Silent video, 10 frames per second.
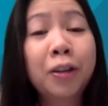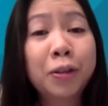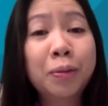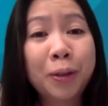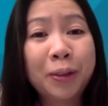can
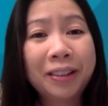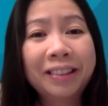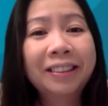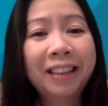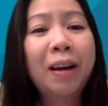do both.
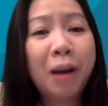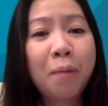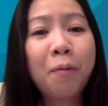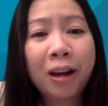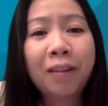
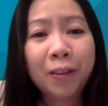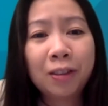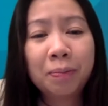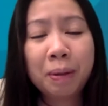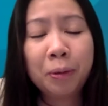I'm one of
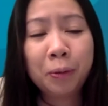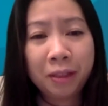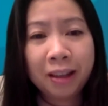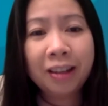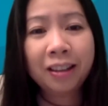those people who
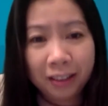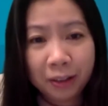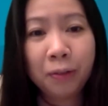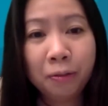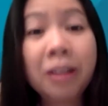think
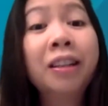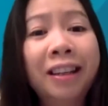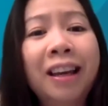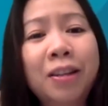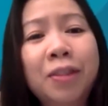you really
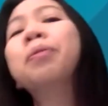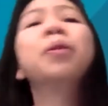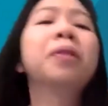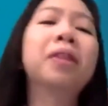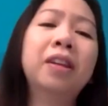can do both.